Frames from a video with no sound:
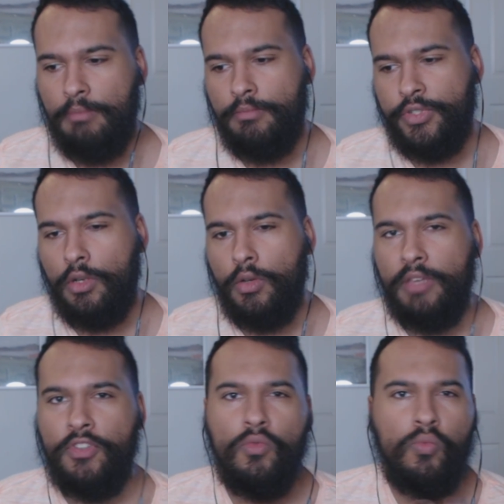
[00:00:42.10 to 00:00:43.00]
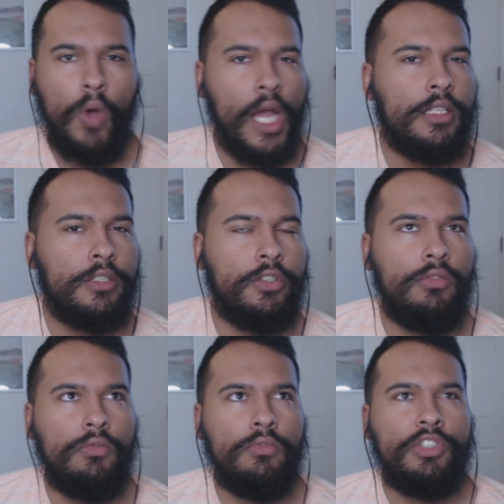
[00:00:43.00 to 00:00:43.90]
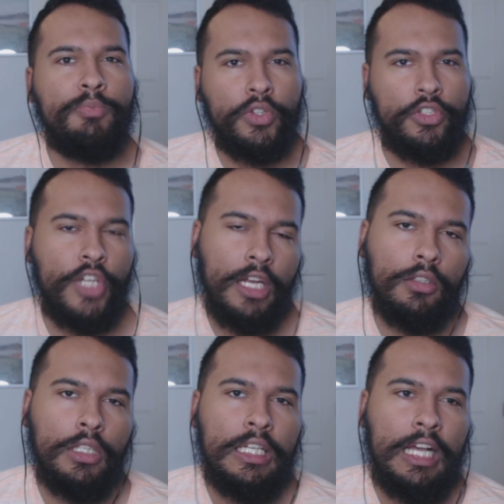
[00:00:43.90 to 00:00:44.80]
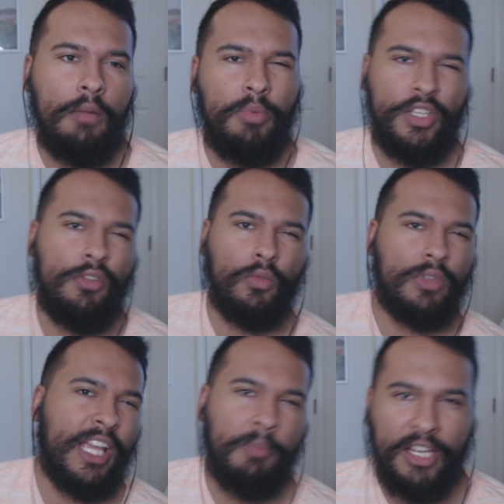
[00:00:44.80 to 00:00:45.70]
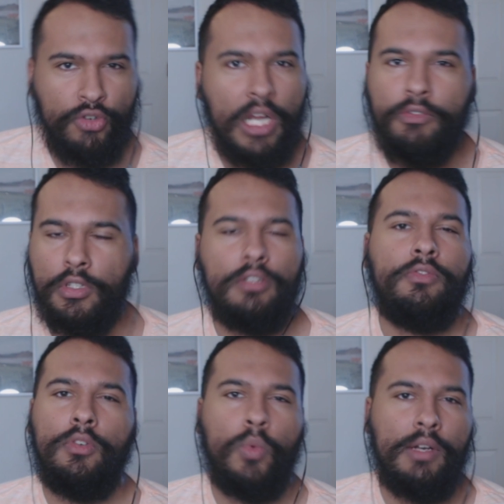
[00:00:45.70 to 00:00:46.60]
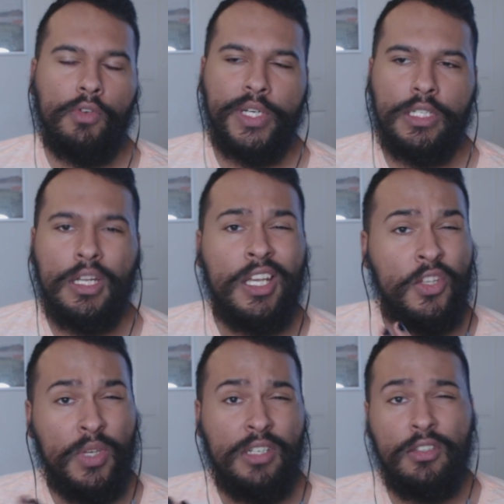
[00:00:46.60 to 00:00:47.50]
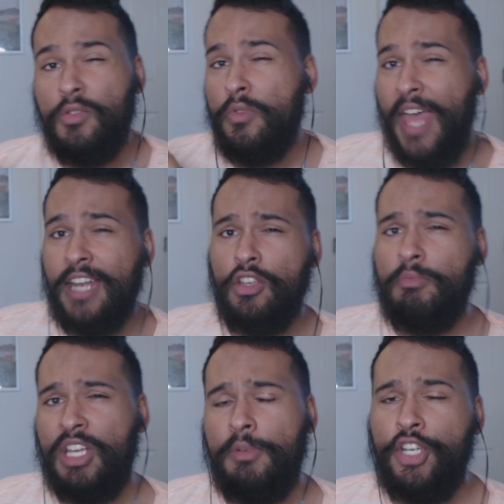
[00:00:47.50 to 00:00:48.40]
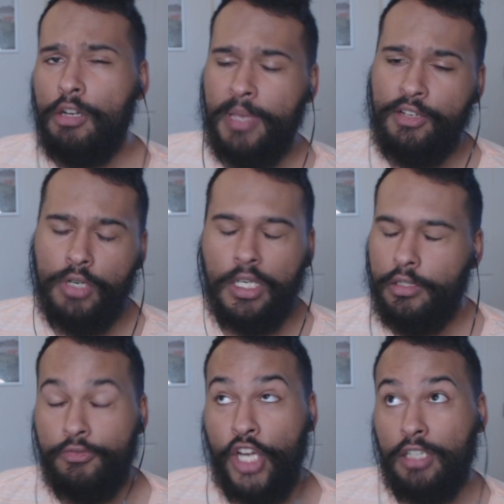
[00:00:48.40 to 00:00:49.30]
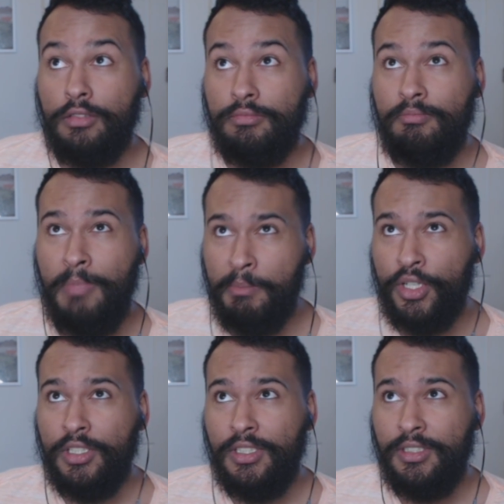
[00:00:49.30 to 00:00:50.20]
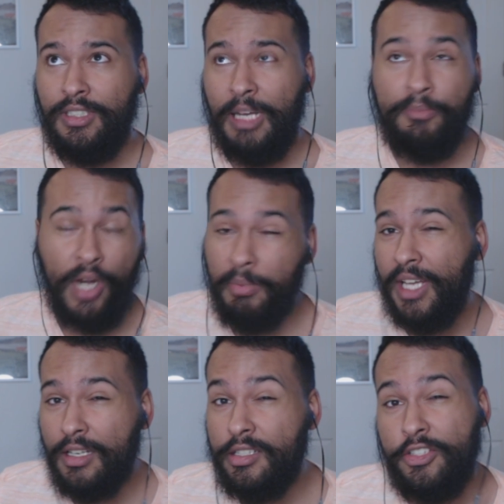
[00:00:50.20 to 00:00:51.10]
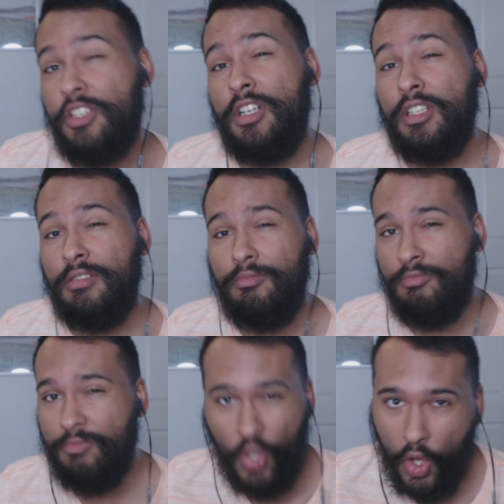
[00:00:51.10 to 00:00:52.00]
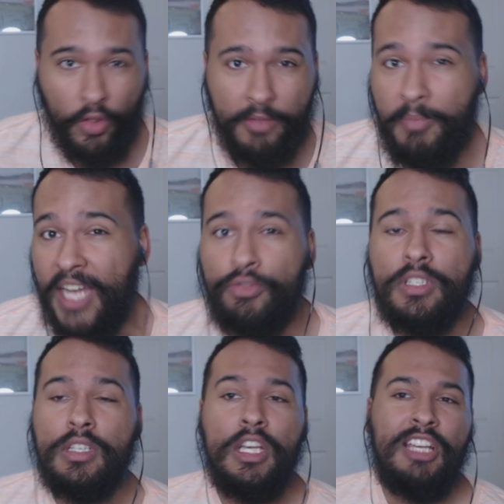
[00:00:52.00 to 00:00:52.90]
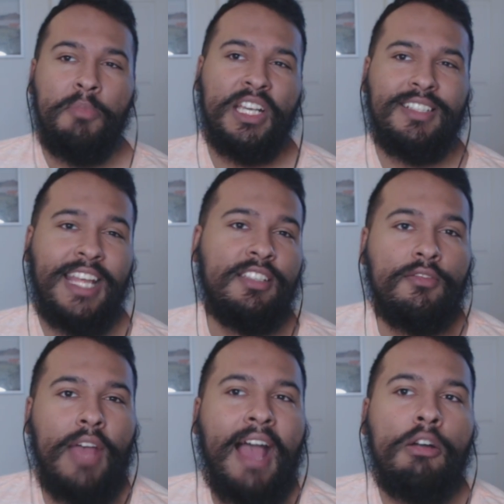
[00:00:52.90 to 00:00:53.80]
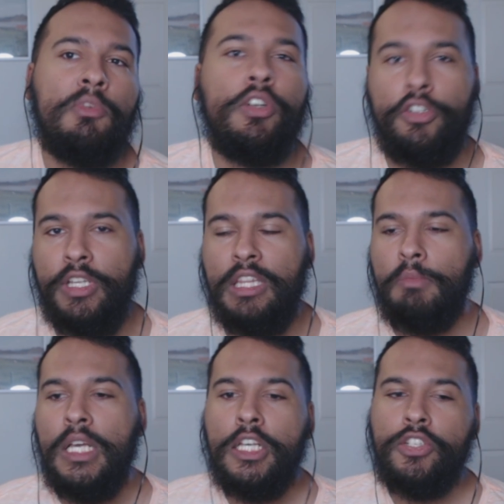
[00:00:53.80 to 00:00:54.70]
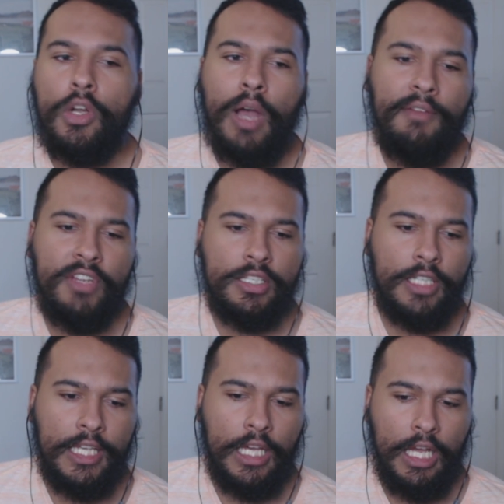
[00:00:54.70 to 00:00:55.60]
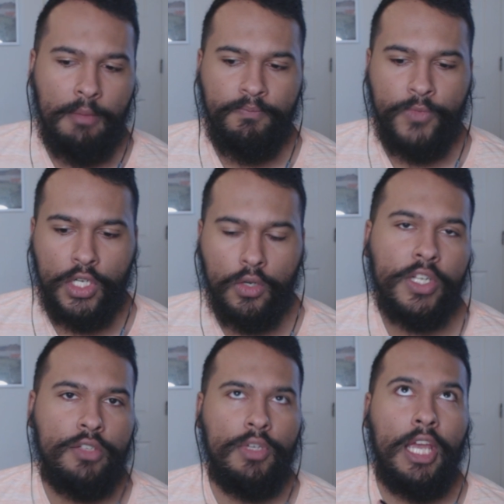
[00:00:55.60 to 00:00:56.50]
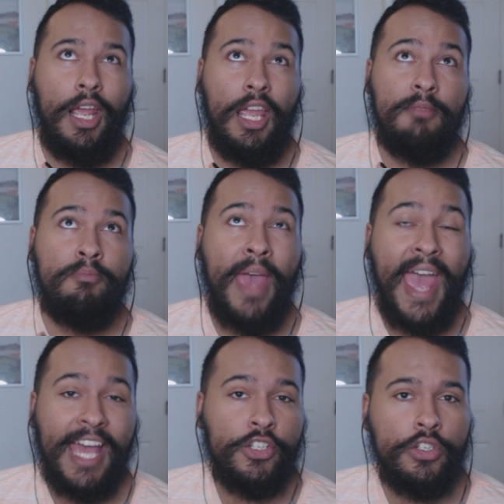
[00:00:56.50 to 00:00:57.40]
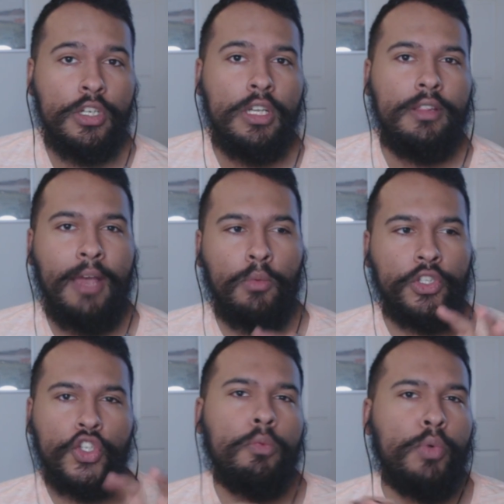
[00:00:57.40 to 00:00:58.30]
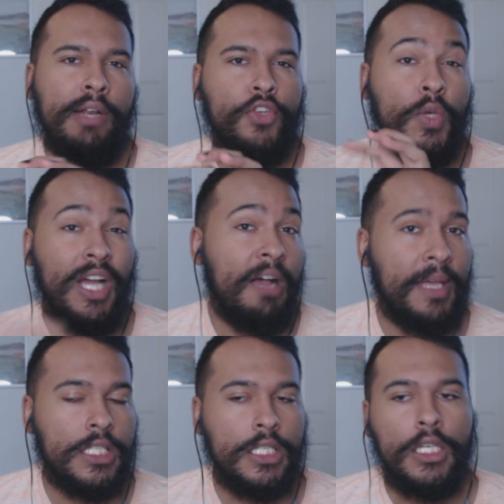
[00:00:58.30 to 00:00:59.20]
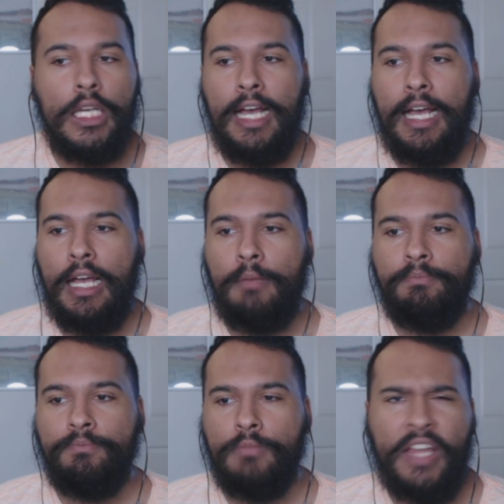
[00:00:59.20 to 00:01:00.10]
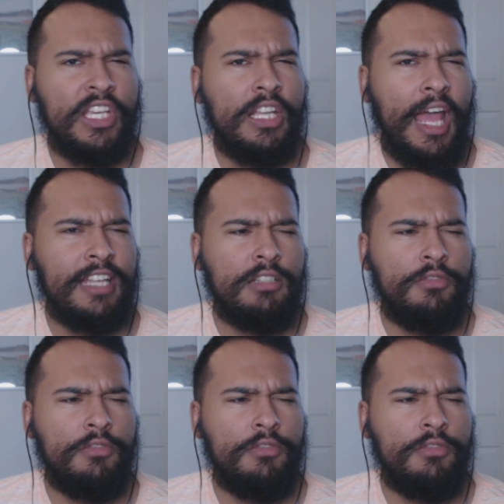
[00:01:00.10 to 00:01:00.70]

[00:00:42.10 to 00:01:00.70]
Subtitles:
So if you want to support the channel, but you don't like Patreon for whatever reason, you can do that. You can become a channel member. I'm probably honestly just going to call them patrons, because that's how I'm going to treat them. So obviously, you're going to get a badge that will show up whenever you comment. I think it has to